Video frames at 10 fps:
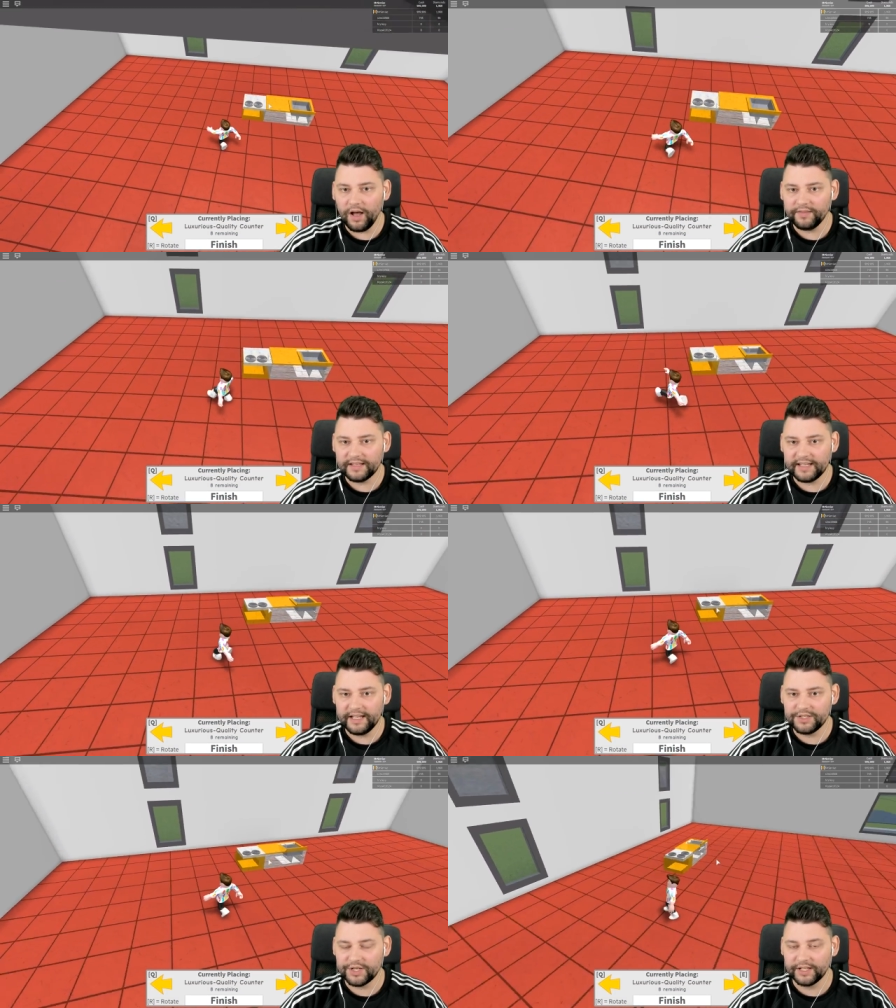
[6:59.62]
are the
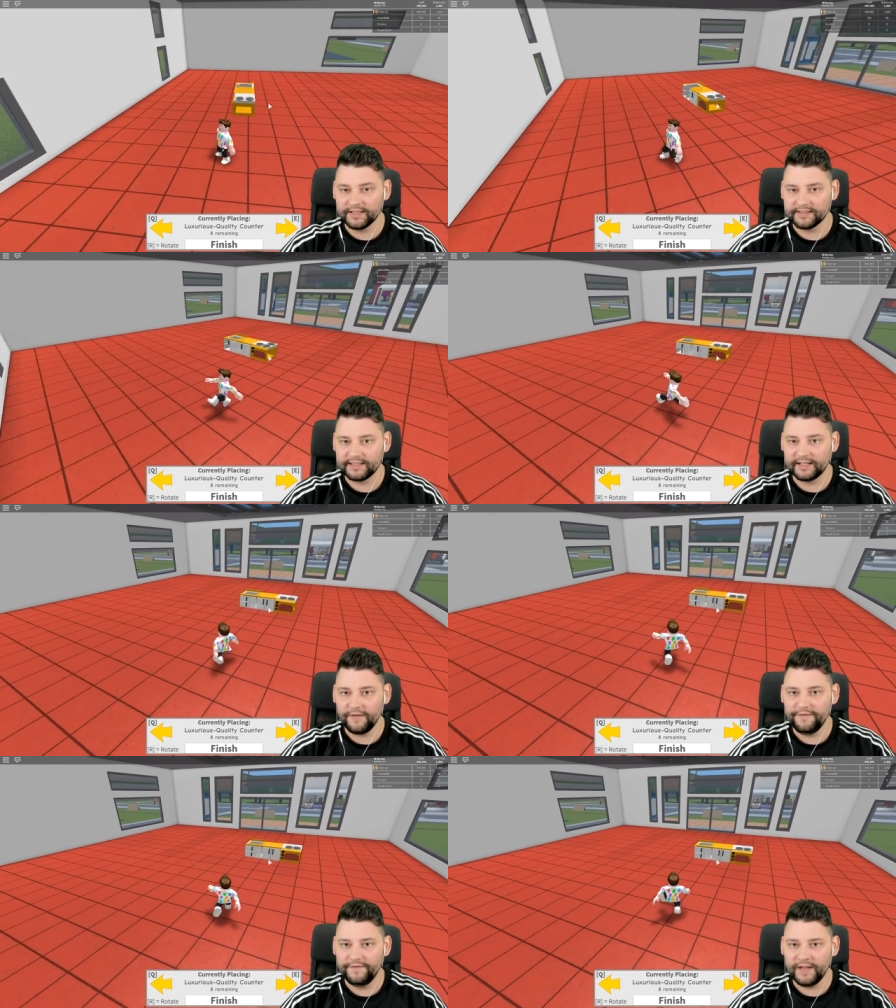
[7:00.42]
kitchens, and
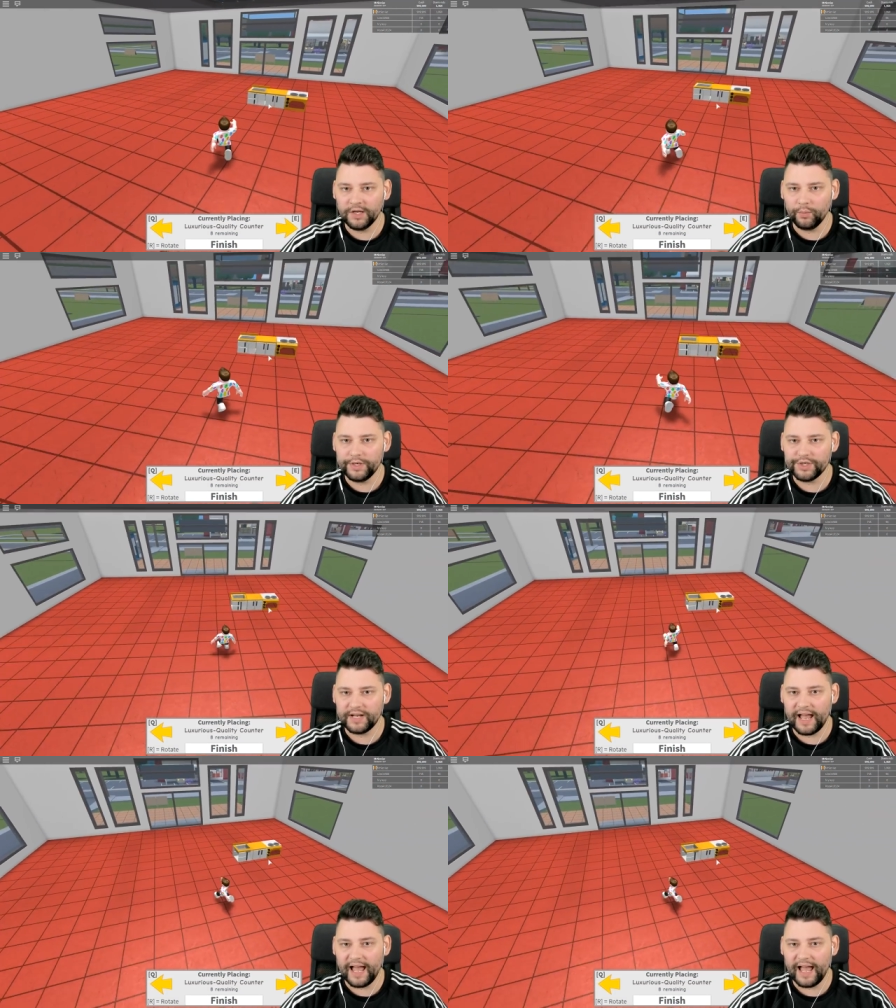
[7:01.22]
I think we should